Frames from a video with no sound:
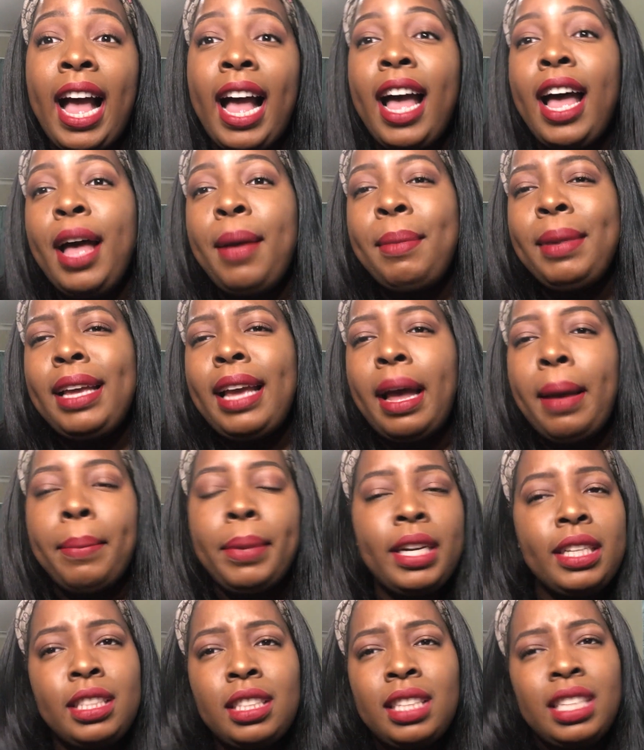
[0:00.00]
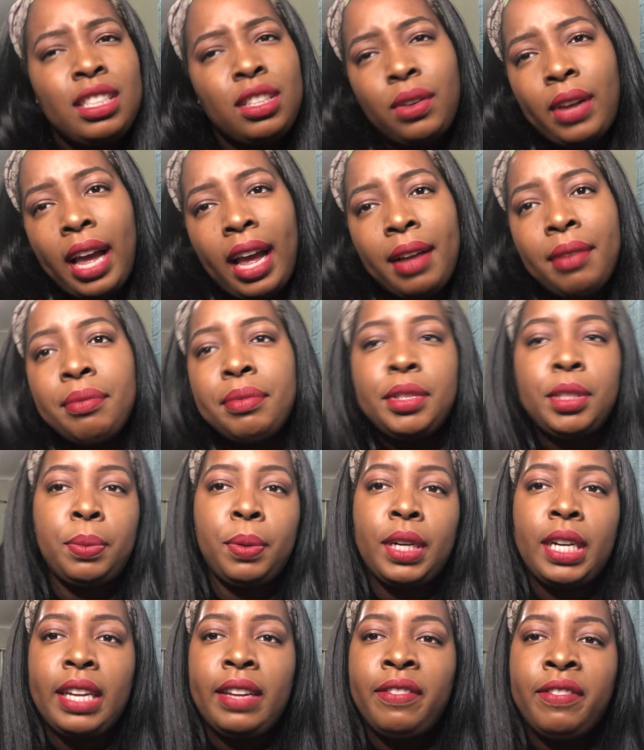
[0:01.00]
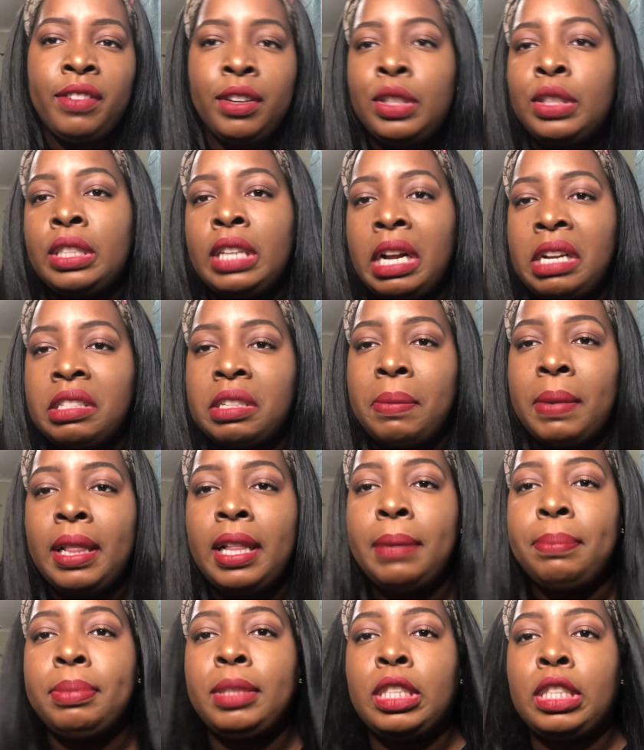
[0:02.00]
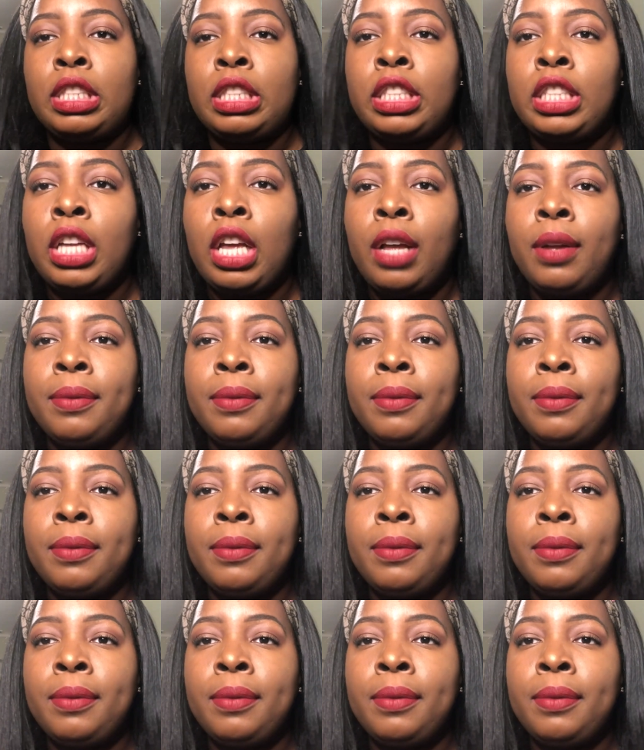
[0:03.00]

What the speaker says: Yeah, but it's okay. It's pretty, feels nice on my lips.